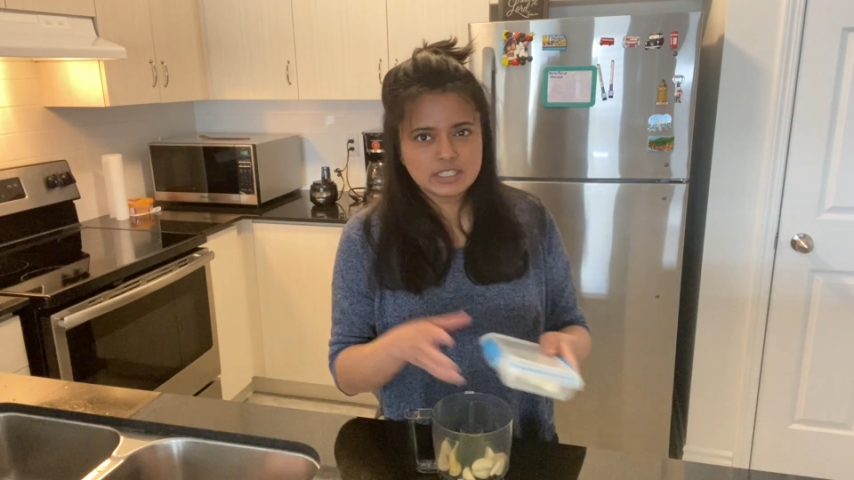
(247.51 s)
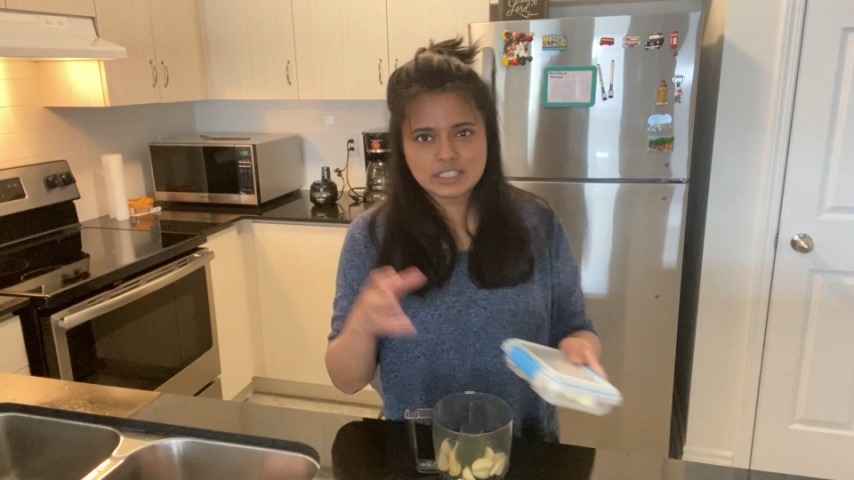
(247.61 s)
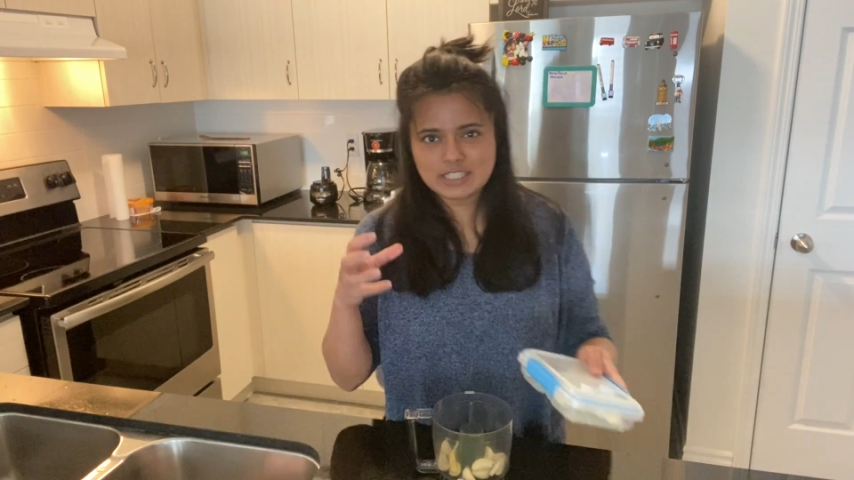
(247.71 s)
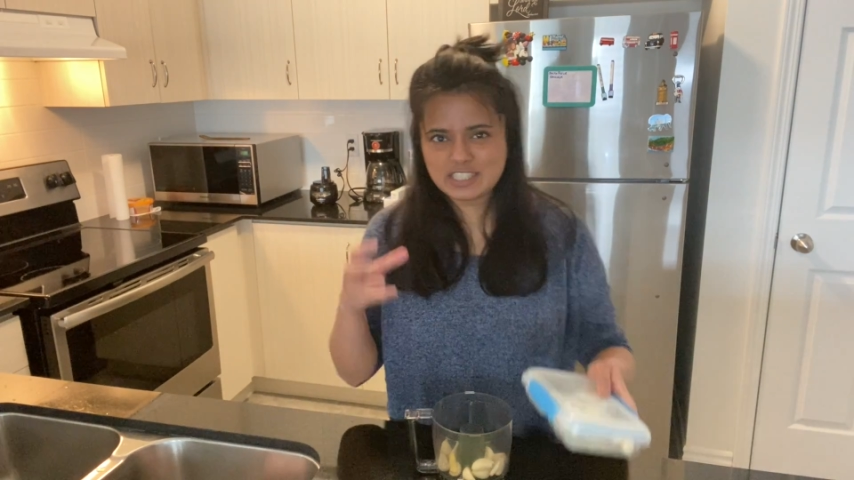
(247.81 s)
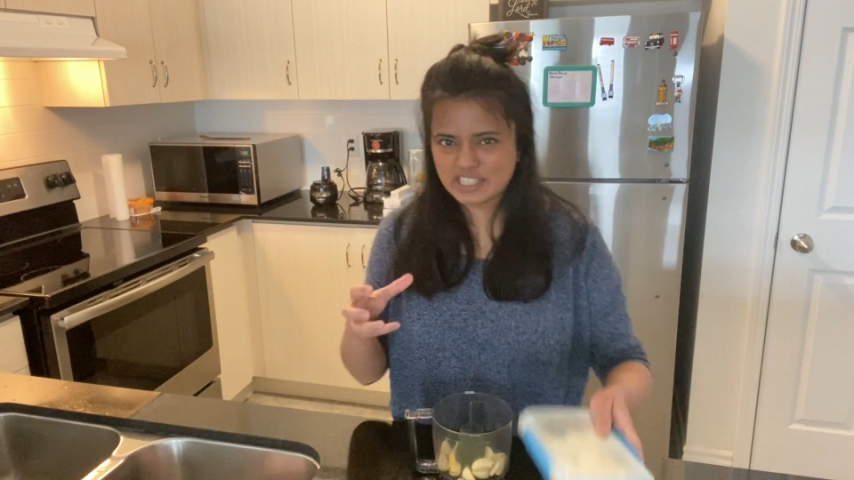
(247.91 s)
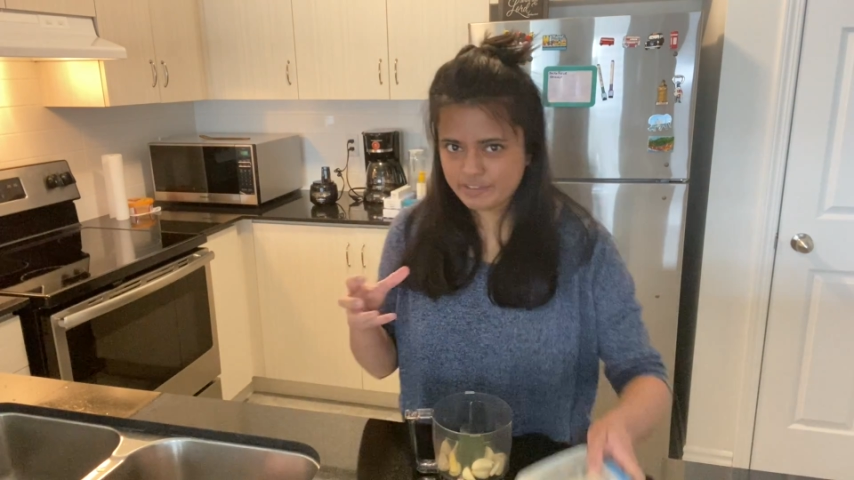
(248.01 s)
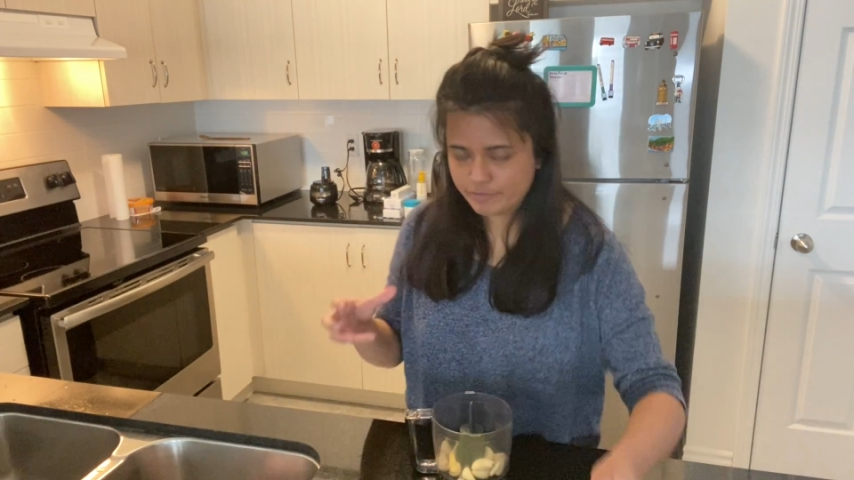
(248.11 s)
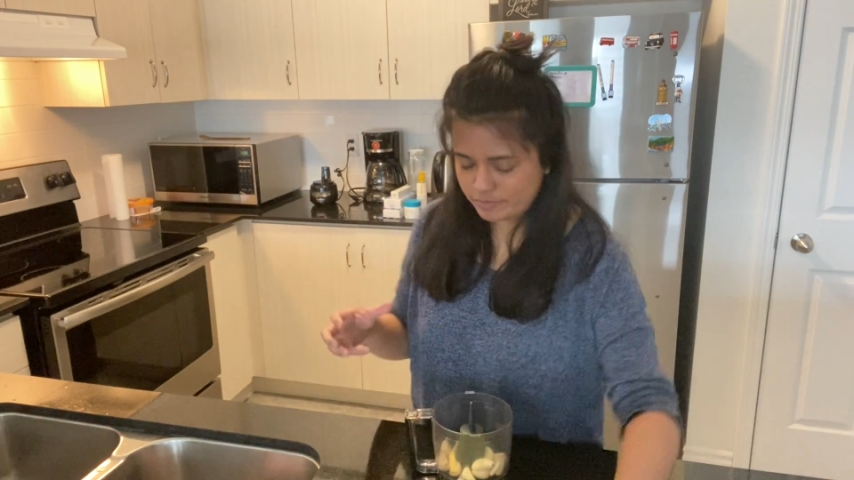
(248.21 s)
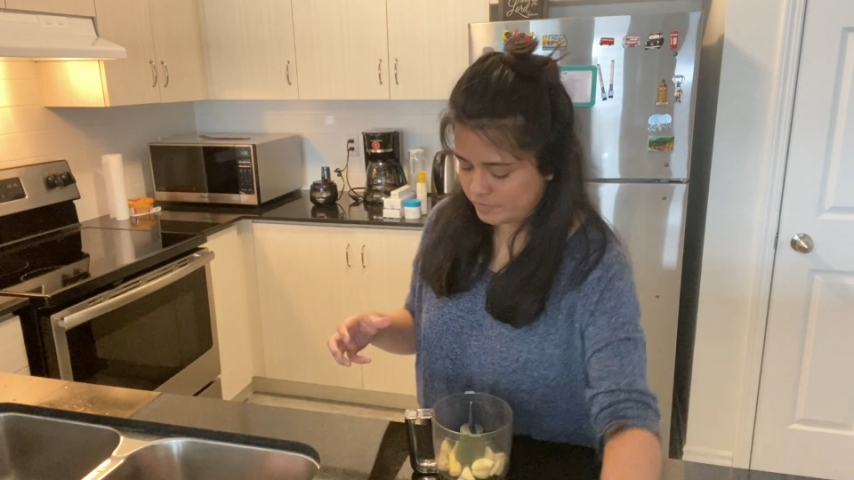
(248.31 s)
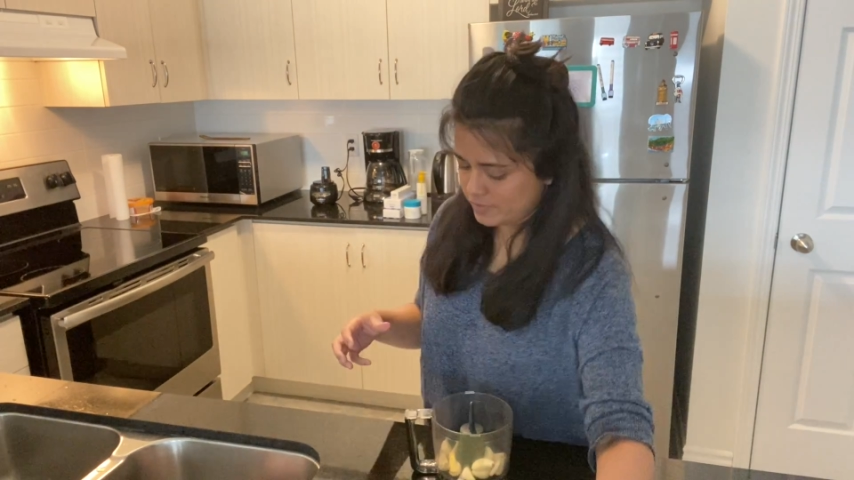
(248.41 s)

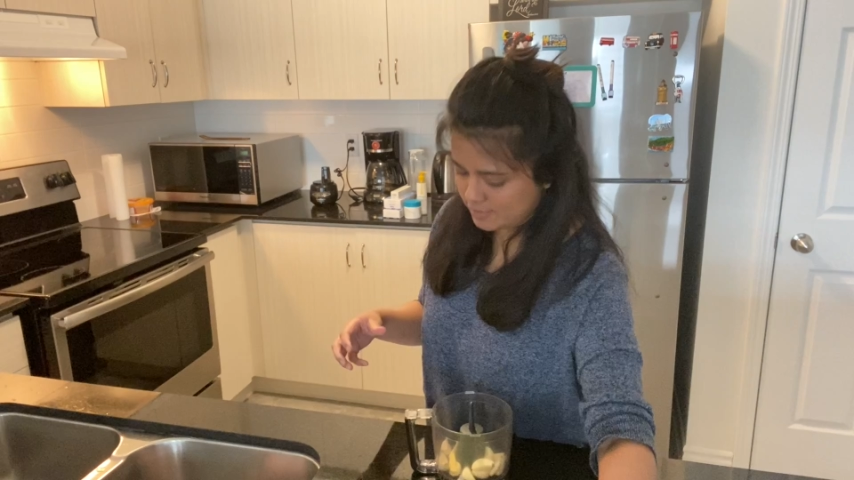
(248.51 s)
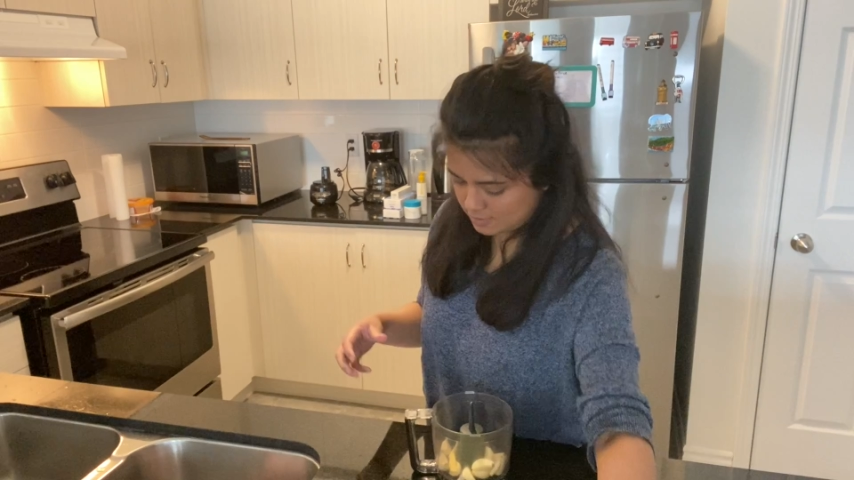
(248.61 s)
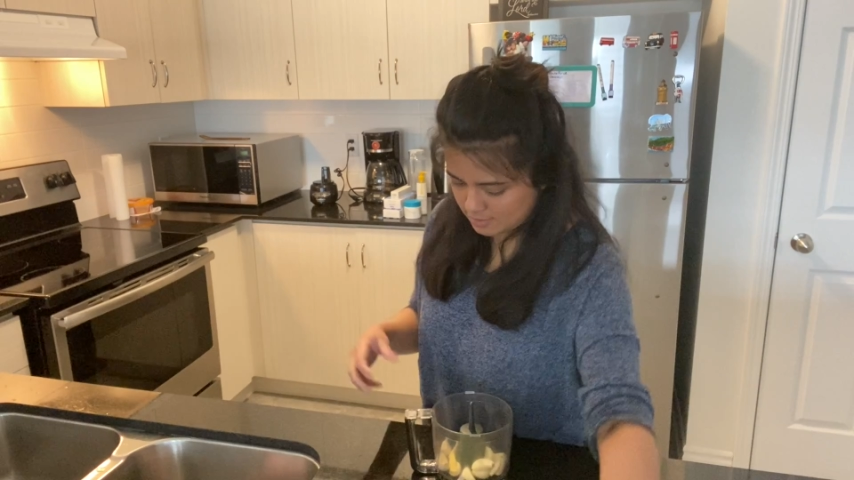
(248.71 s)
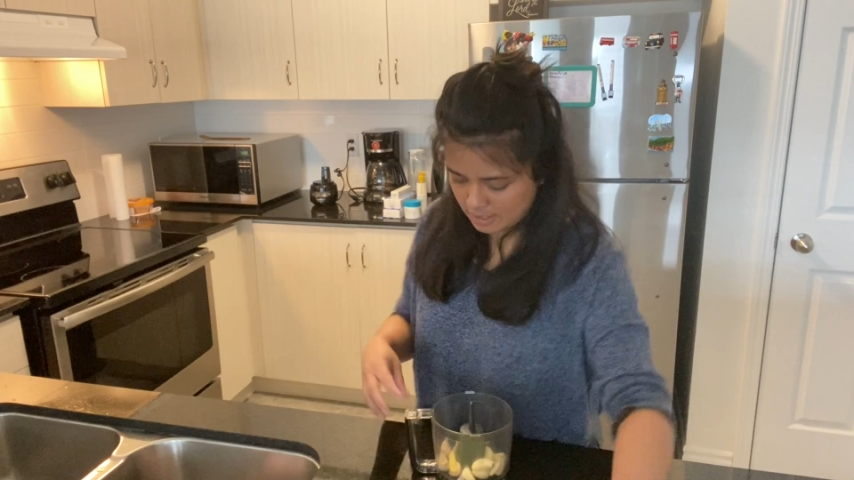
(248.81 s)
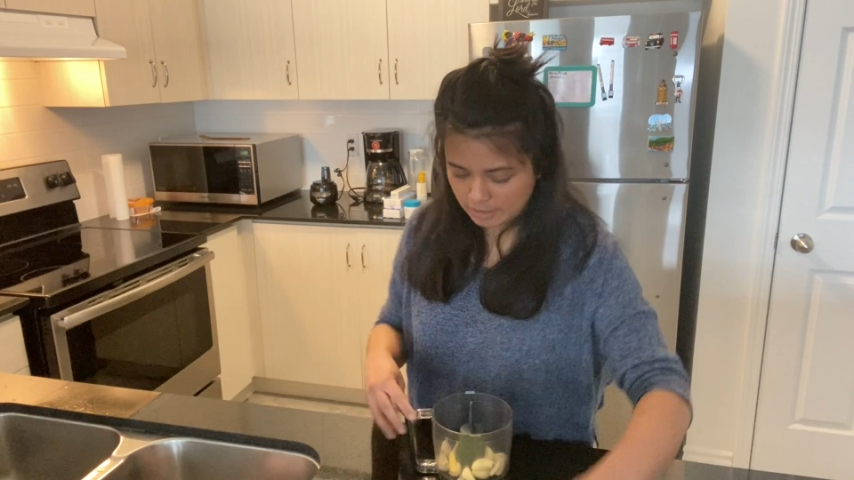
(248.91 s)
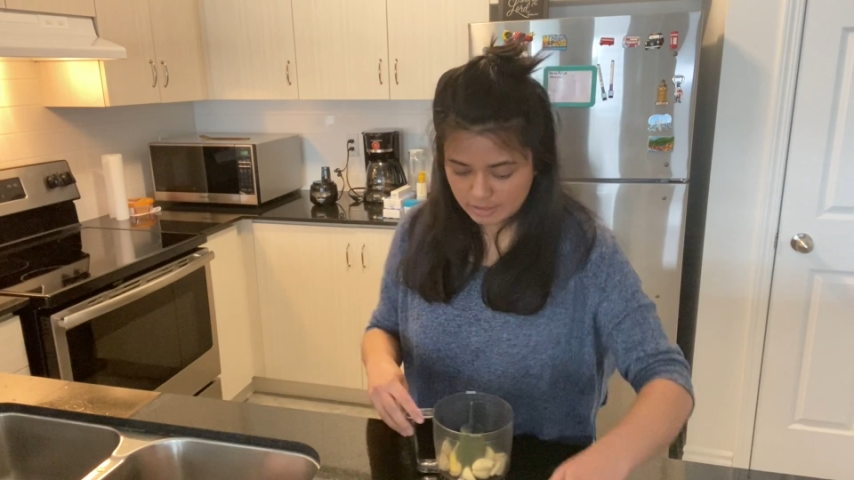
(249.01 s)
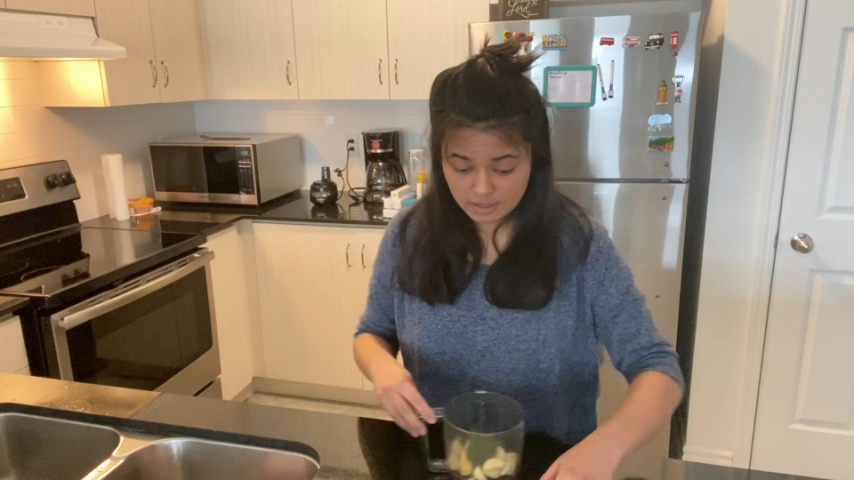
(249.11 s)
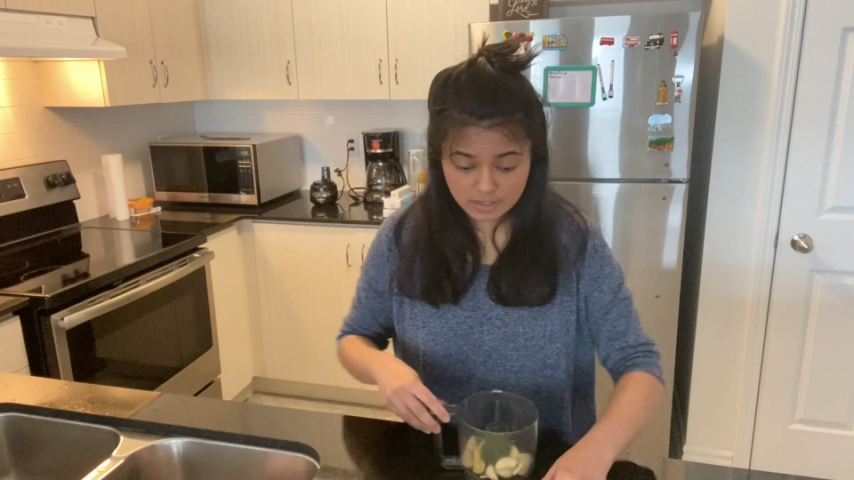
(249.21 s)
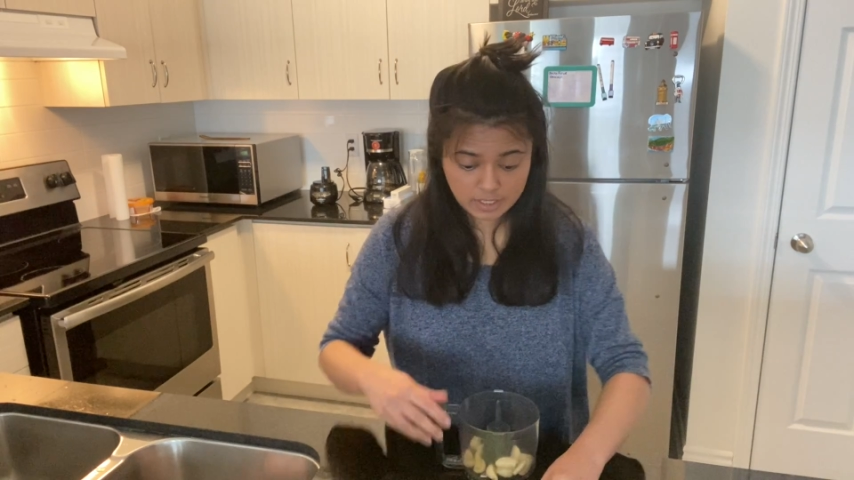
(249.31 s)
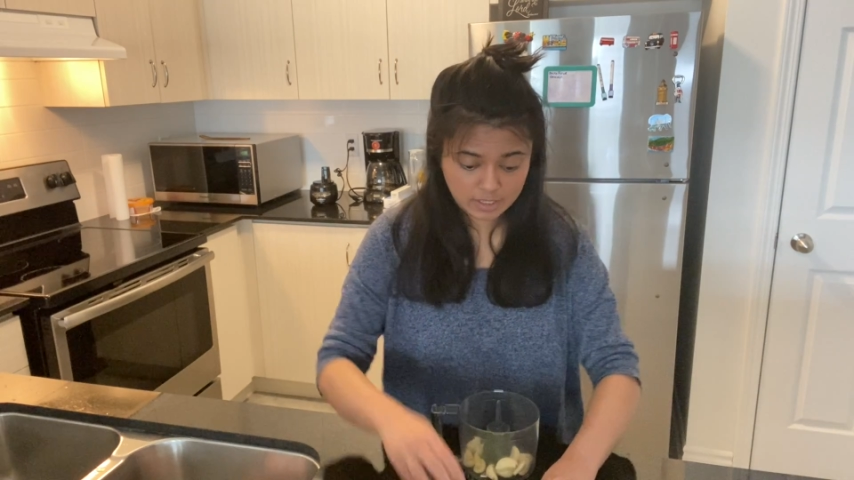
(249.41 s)
stiff than
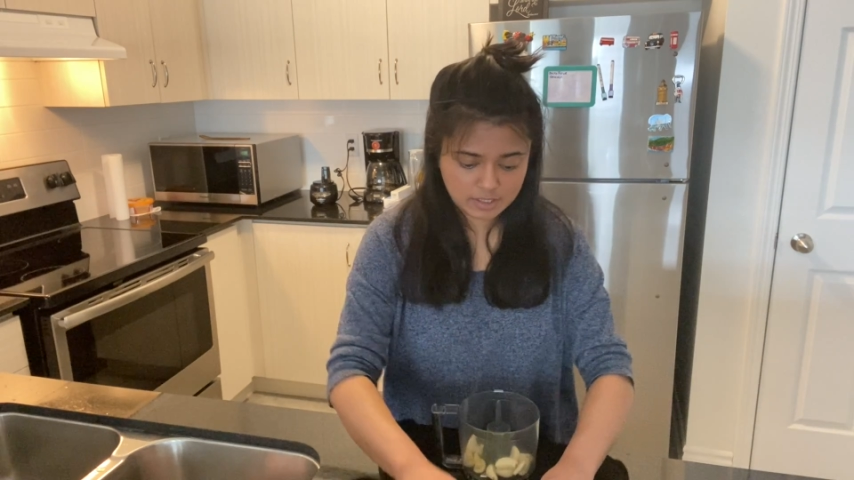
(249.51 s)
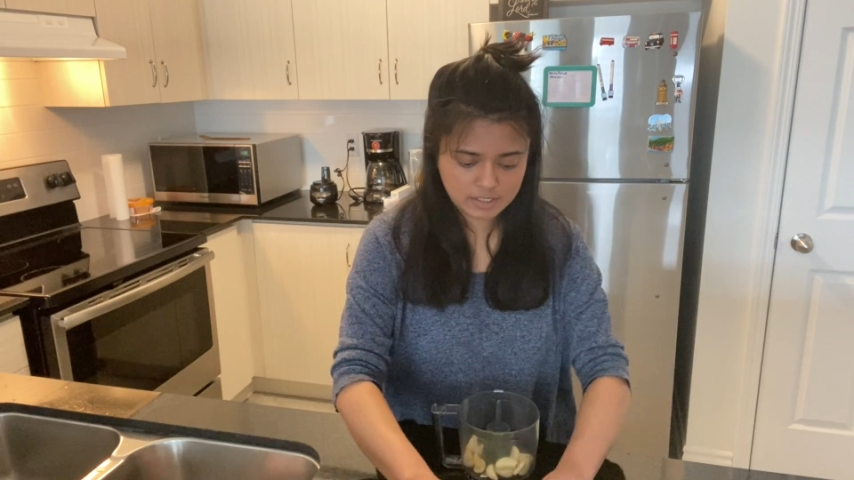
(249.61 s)
garlic,